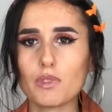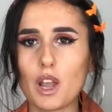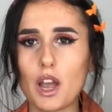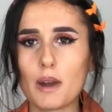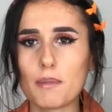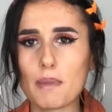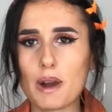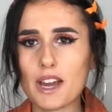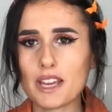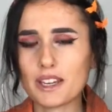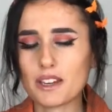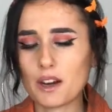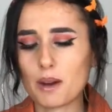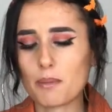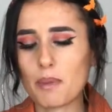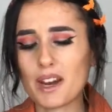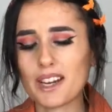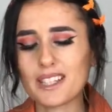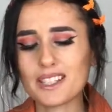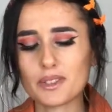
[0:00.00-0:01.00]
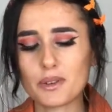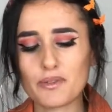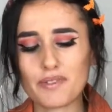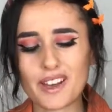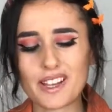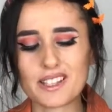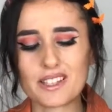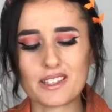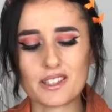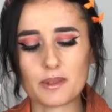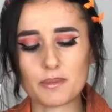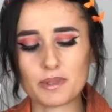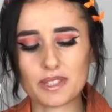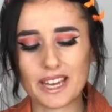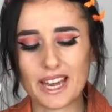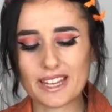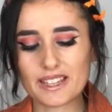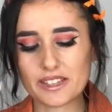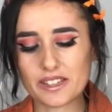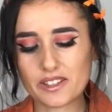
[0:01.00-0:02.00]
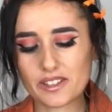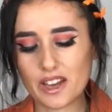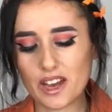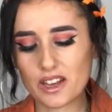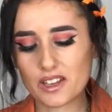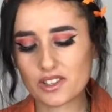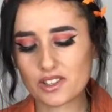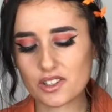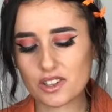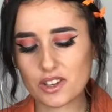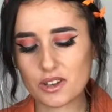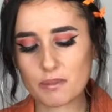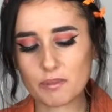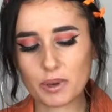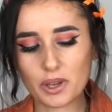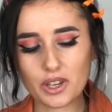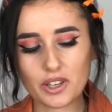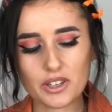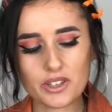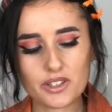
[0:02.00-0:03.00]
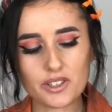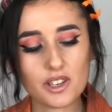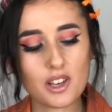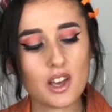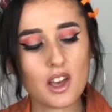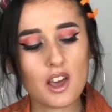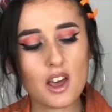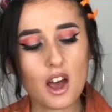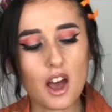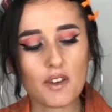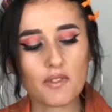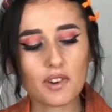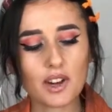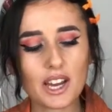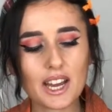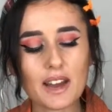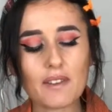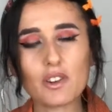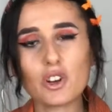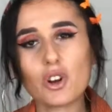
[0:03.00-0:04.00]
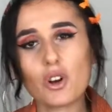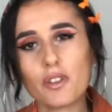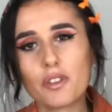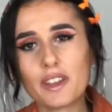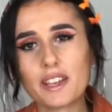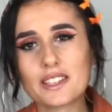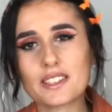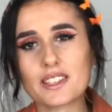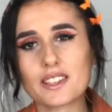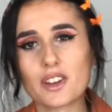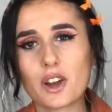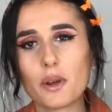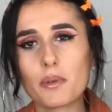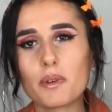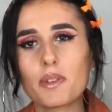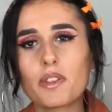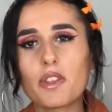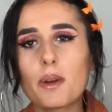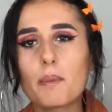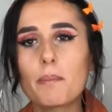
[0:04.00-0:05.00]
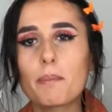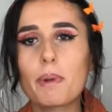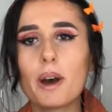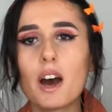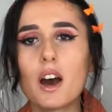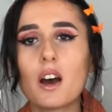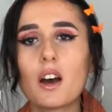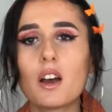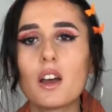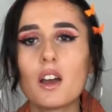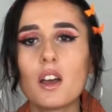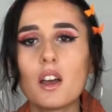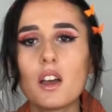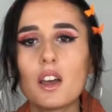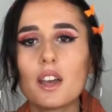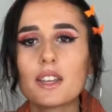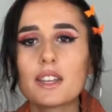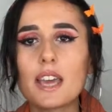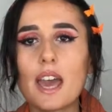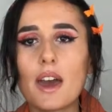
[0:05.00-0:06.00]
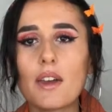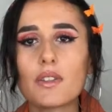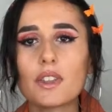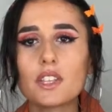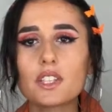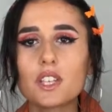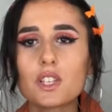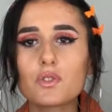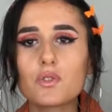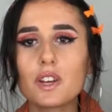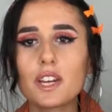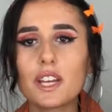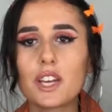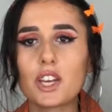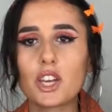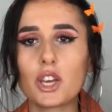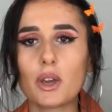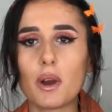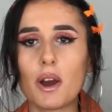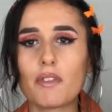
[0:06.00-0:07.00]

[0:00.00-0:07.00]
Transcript: I might need to invest in some skater skirts soon, because I feel like I have a lot of things that go with them. But yeah, this is really cute.